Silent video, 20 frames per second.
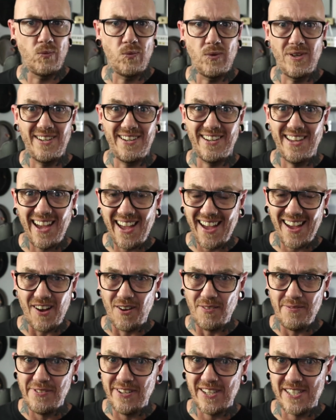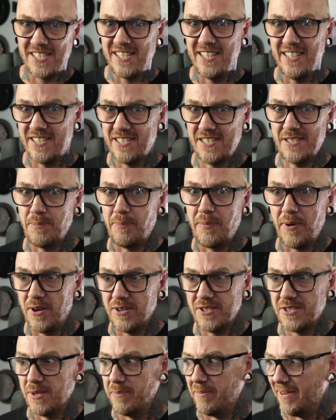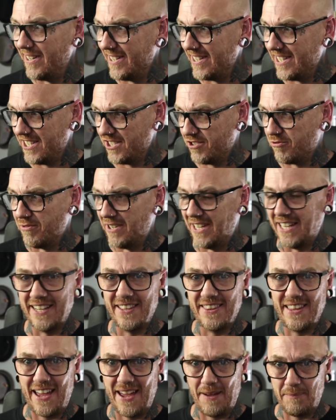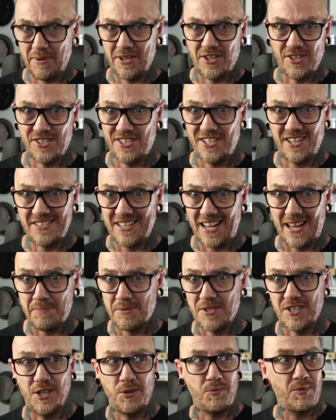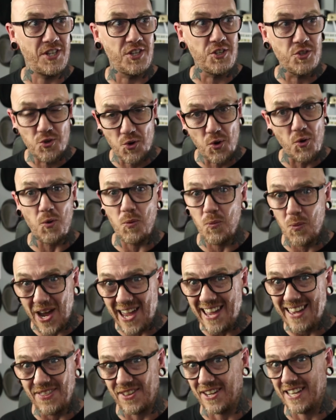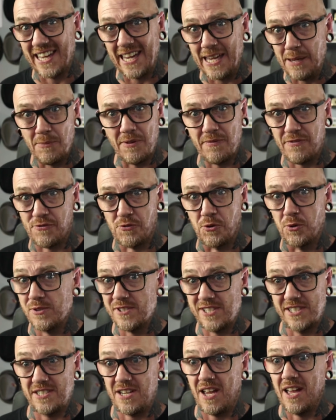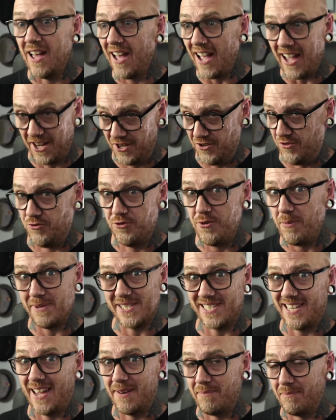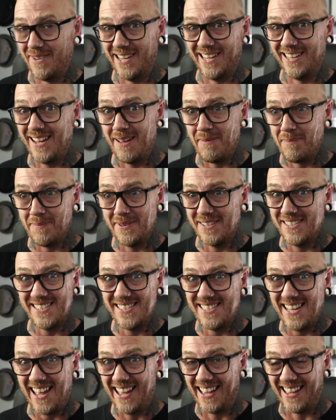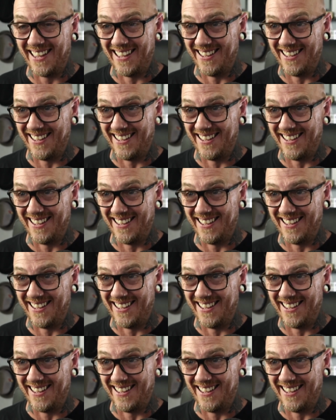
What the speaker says: Well, yeah, obviously there's a possibility it's really there, because there's absolutely no way that Game of Thrones is 100% made up, is there?